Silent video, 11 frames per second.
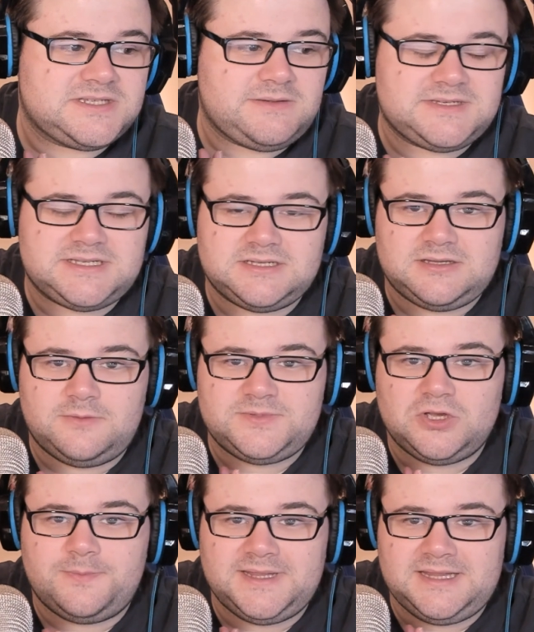he was
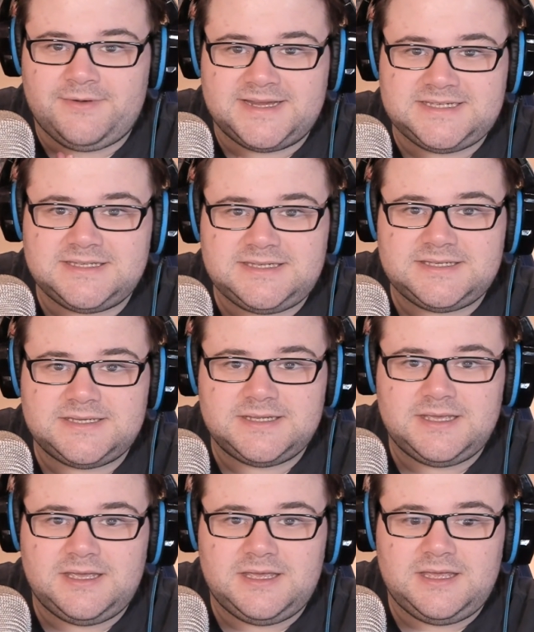absorbing their essence,
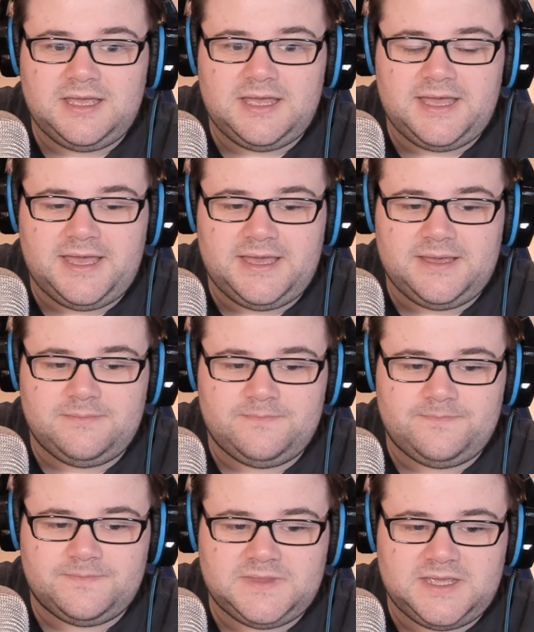
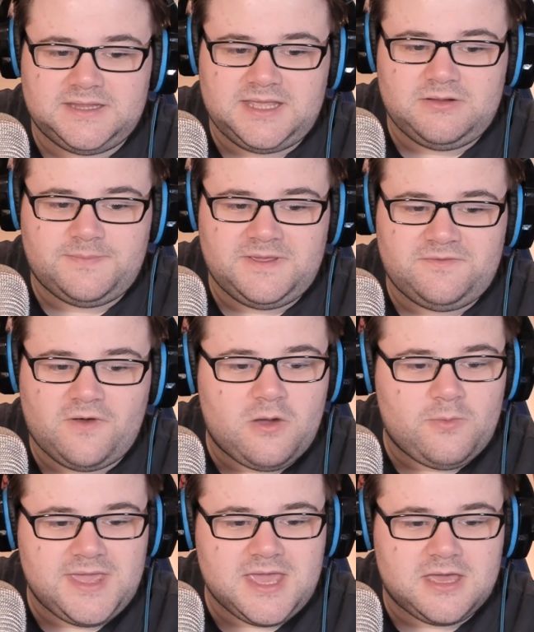um, that they would be far
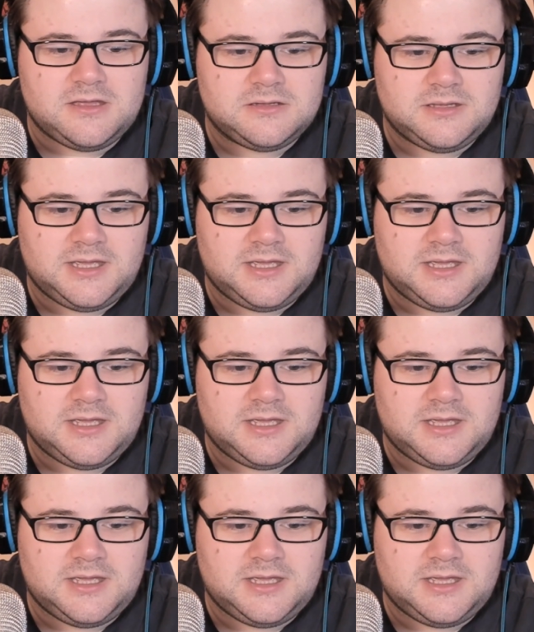weaker.